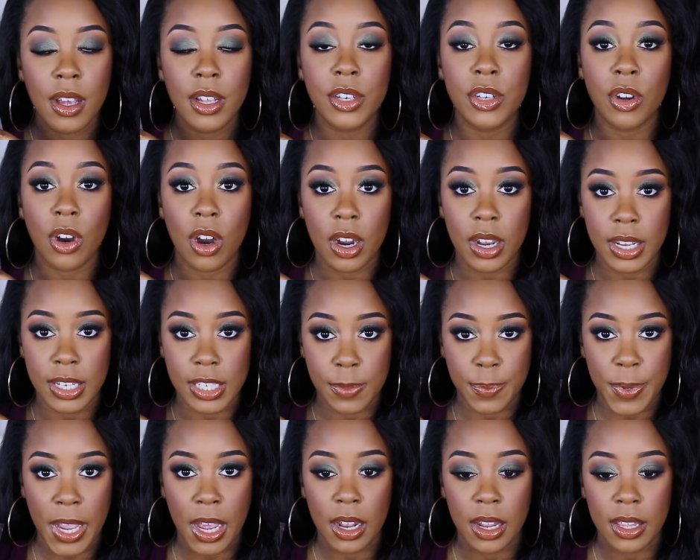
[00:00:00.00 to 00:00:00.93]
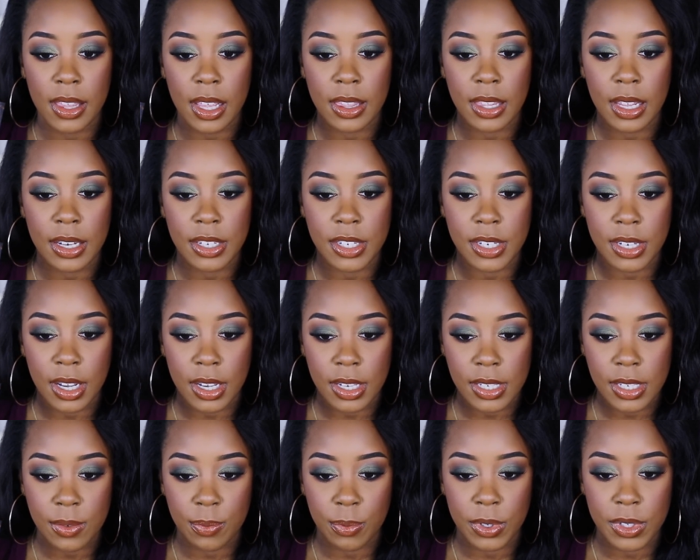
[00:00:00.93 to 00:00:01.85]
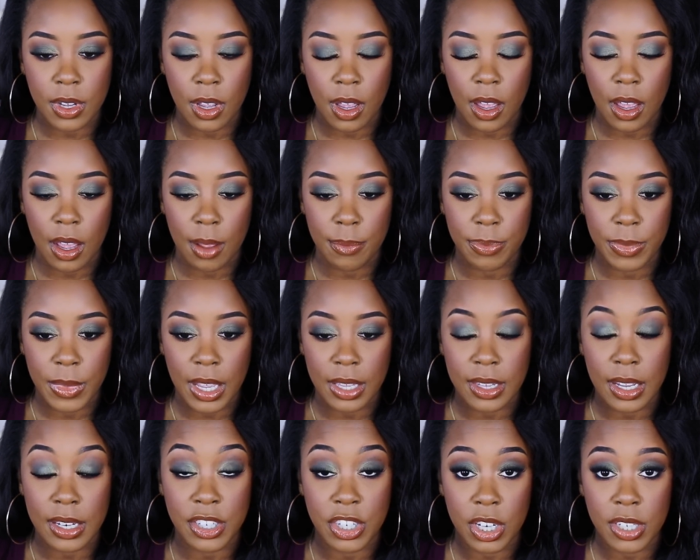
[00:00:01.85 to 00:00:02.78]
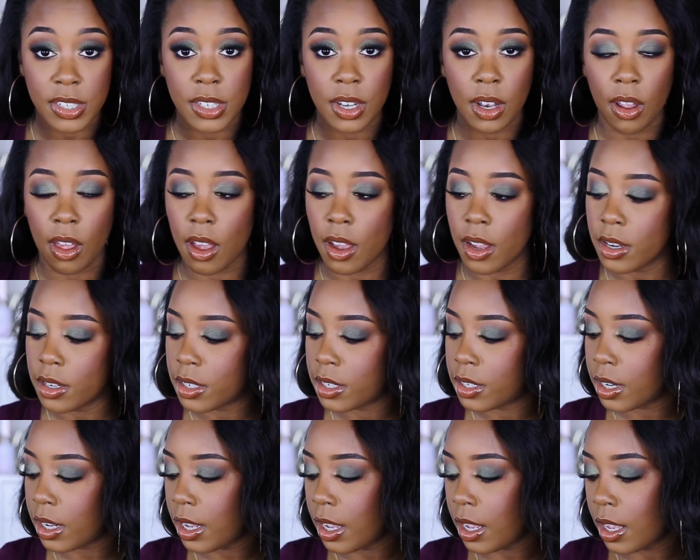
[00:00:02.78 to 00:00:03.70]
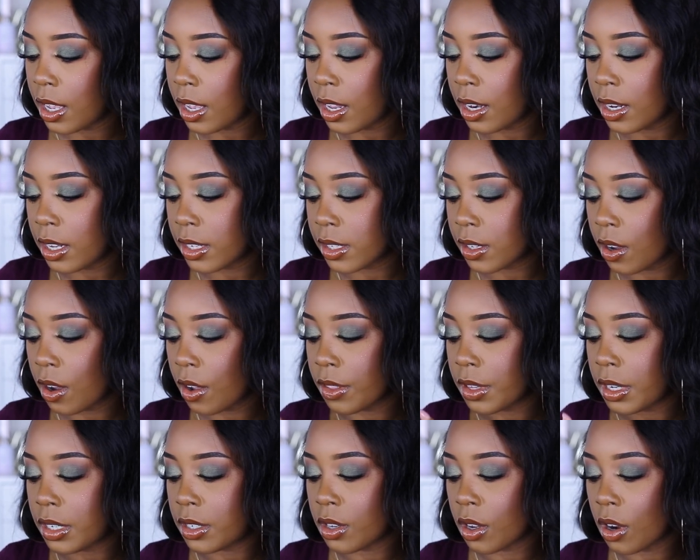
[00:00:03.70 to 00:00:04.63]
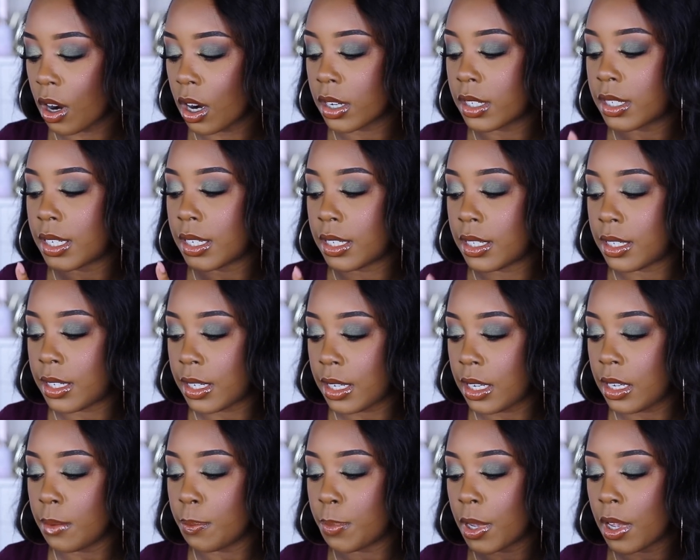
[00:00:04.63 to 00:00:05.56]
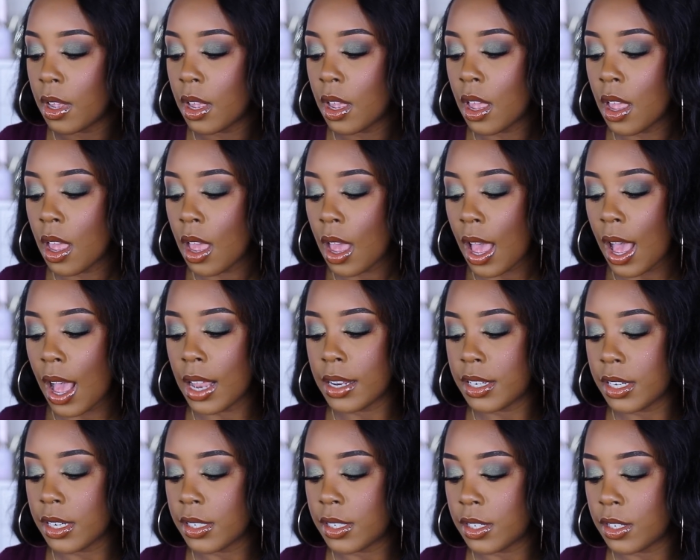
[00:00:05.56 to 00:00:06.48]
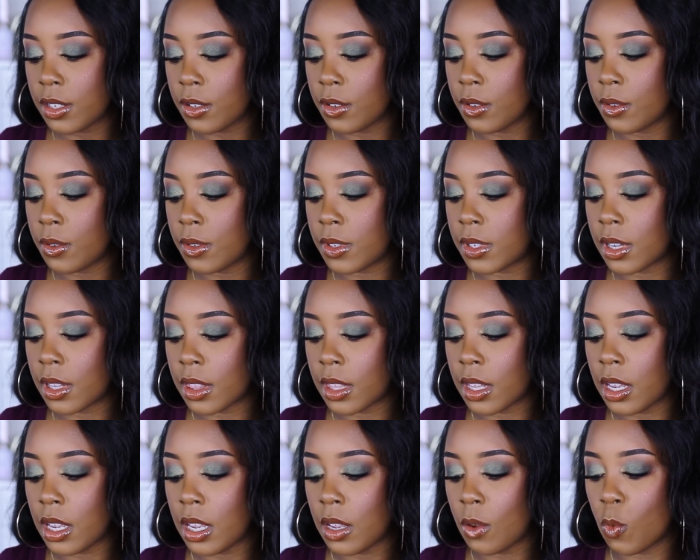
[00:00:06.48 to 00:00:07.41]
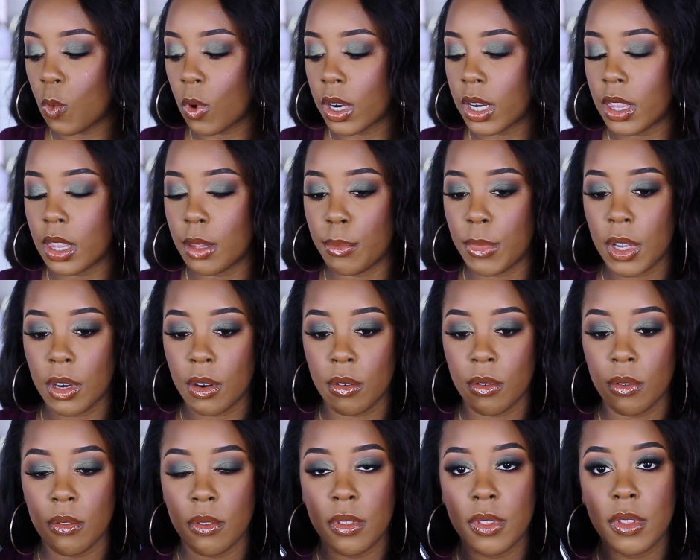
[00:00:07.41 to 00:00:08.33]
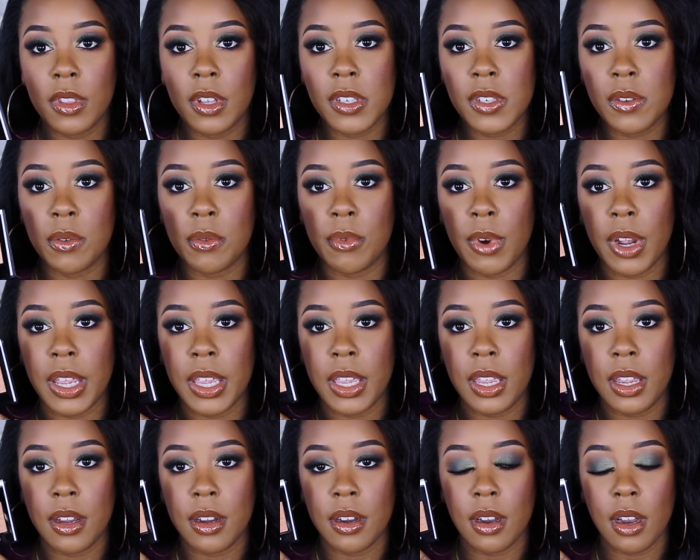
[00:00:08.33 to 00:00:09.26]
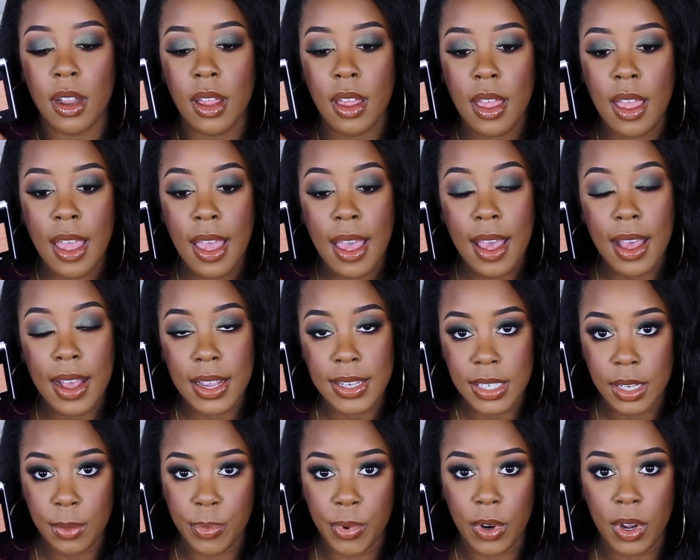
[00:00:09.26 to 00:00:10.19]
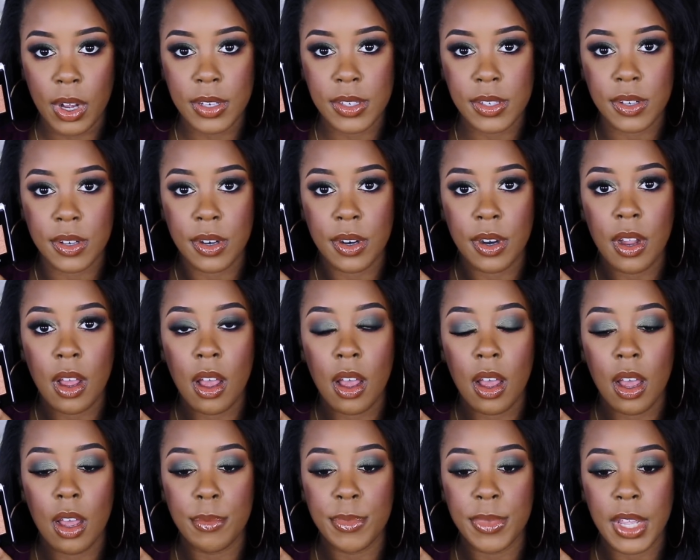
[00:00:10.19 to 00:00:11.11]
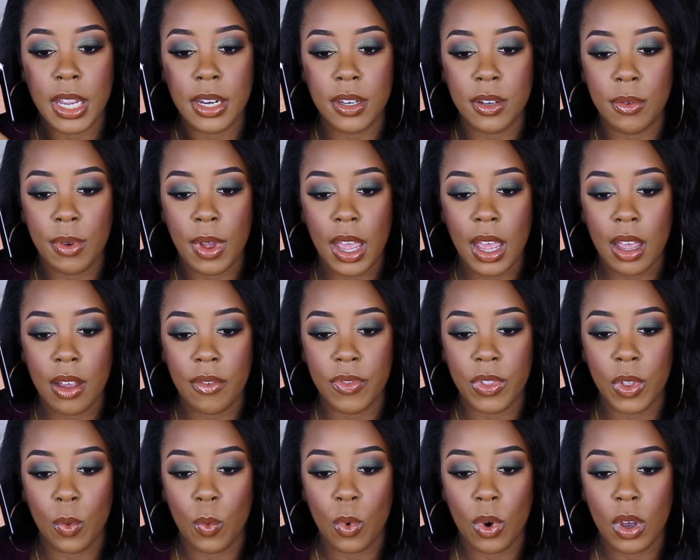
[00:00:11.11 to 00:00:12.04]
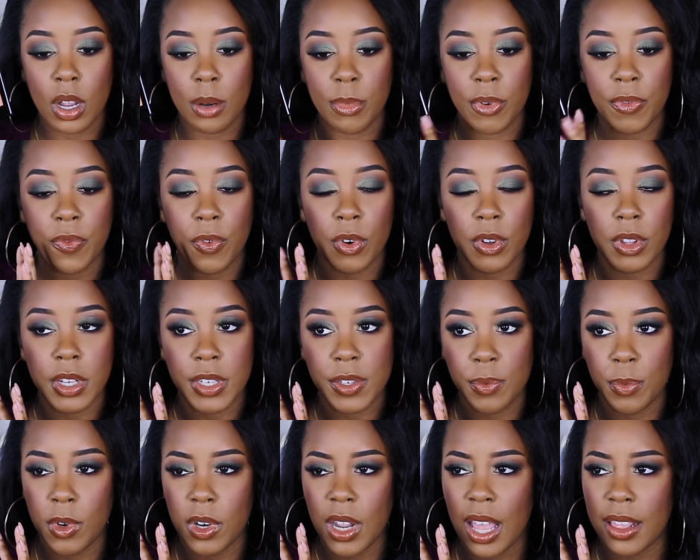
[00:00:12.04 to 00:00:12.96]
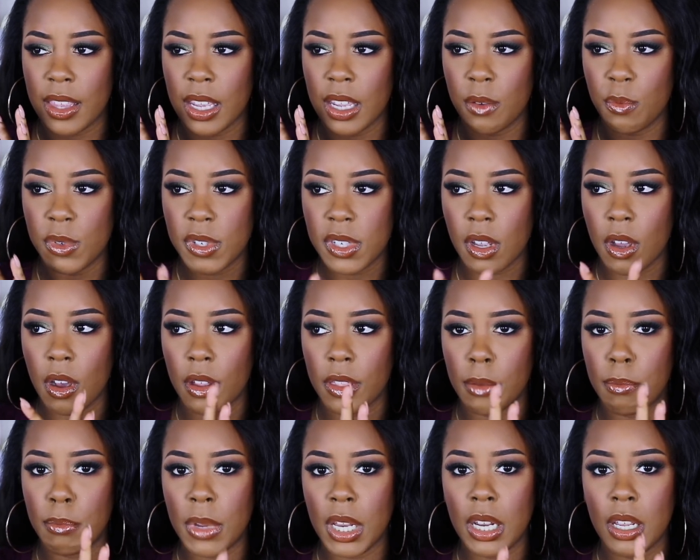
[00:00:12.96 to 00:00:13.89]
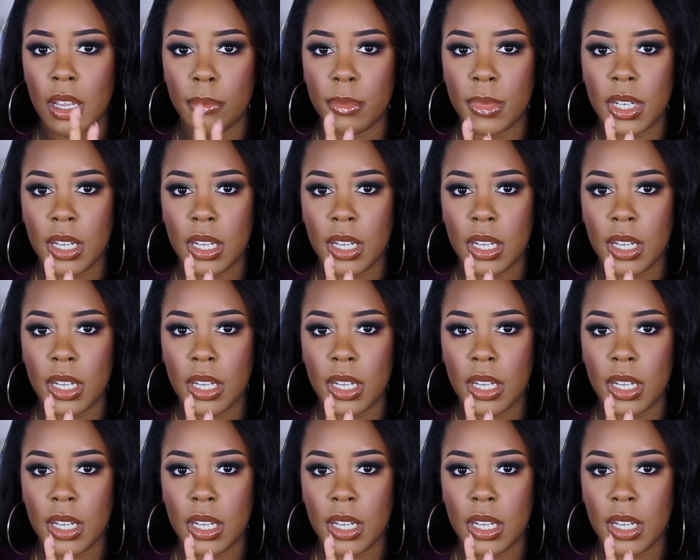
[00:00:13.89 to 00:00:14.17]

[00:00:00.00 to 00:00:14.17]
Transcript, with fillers: darkest palette that they just um, that they just launched and it's called the dark to deep I just use the one in the middle this one right here as a bronzer um, they do have the one before this one I think it was called the medium